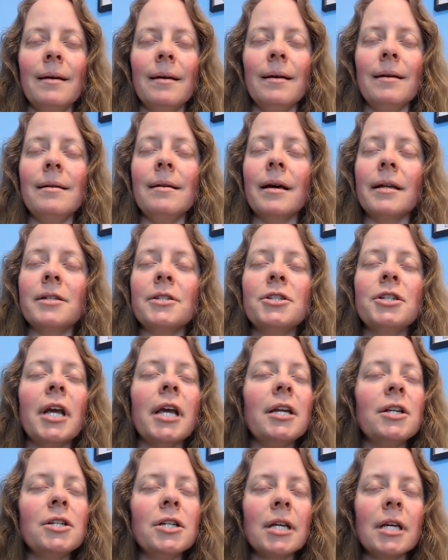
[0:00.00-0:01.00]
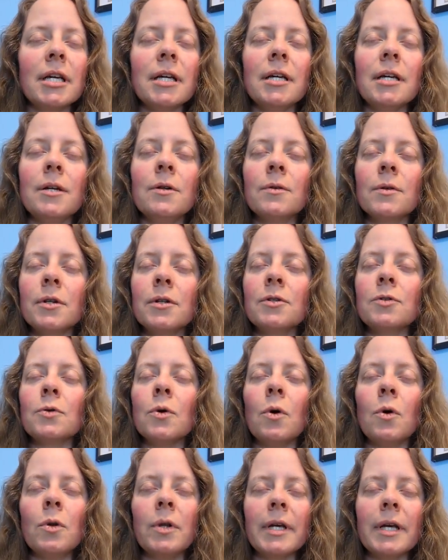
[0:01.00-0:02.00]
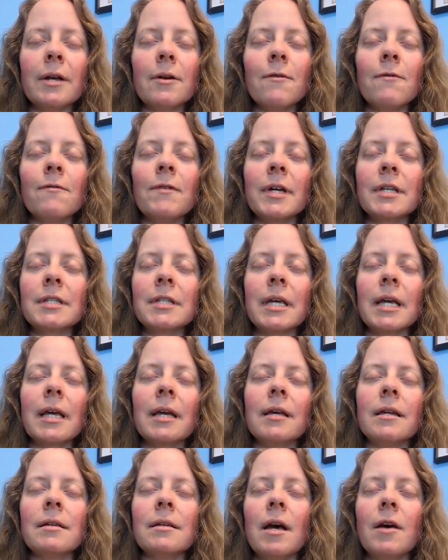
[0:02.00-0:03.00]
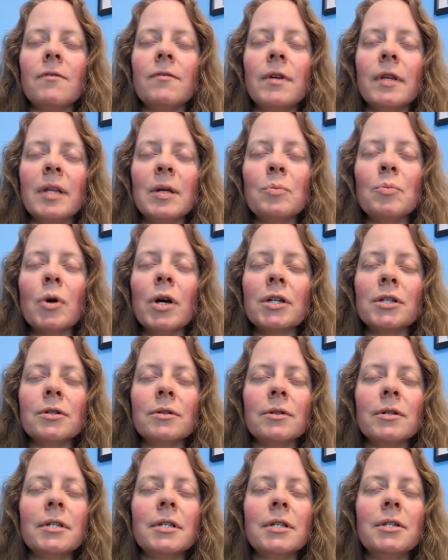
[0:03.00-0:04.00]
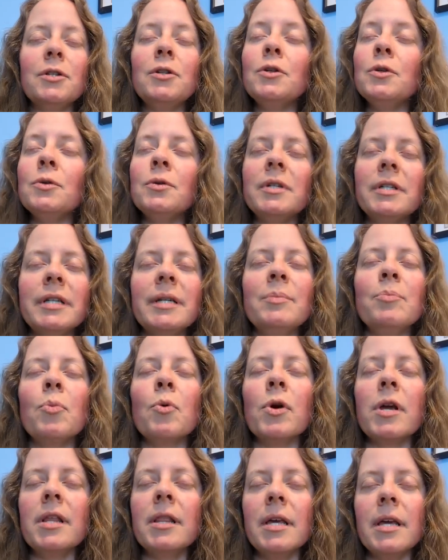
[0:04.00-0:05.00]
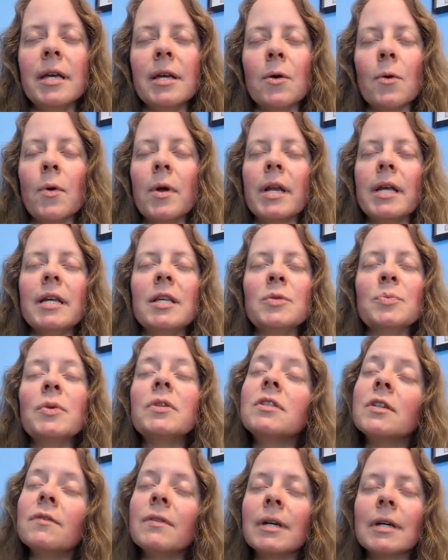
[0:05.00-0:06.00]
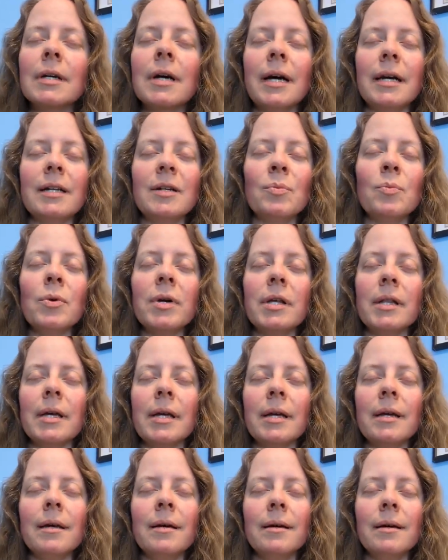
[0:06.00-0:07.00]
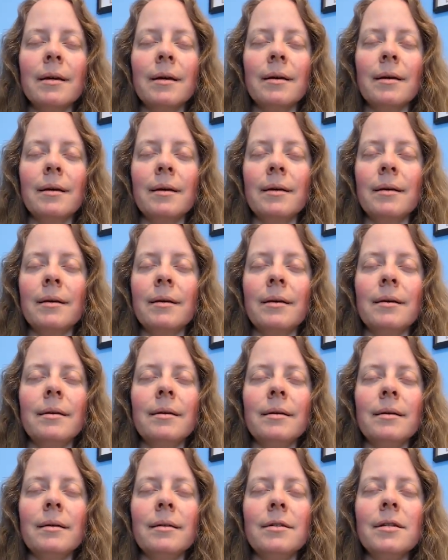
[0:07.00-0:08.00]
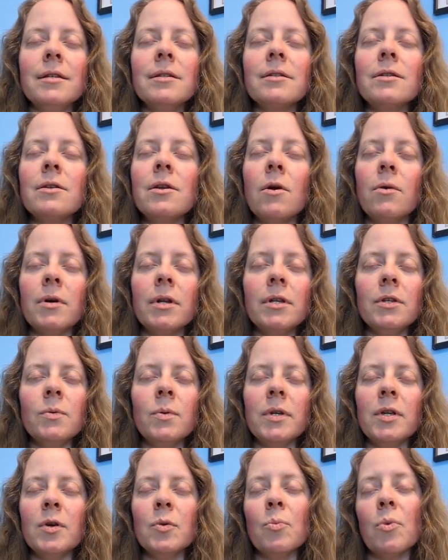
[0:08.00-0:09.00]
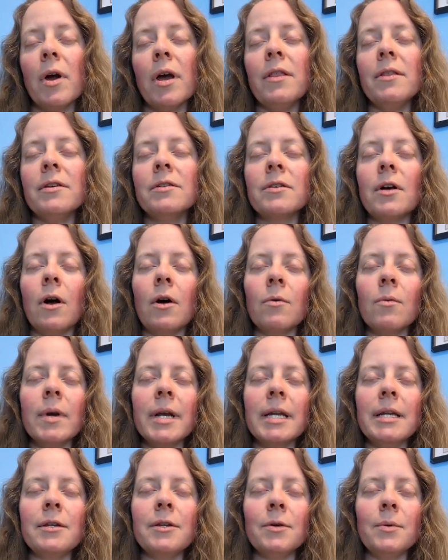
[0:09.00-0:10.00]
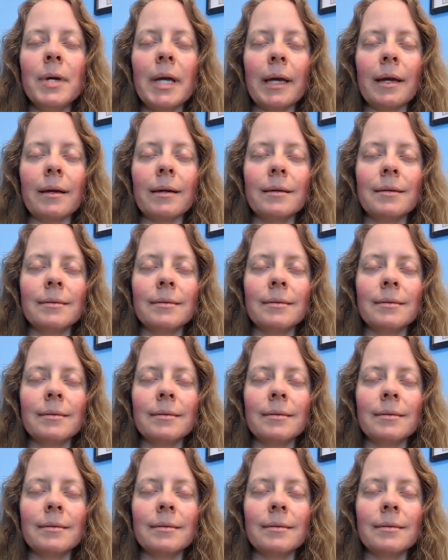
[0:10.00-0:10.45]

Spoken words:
Not changing it or controlling it or fixing it, not feeling pressured to do deep breathing or any specific kind of breathing. Just notice what your breath is already doing.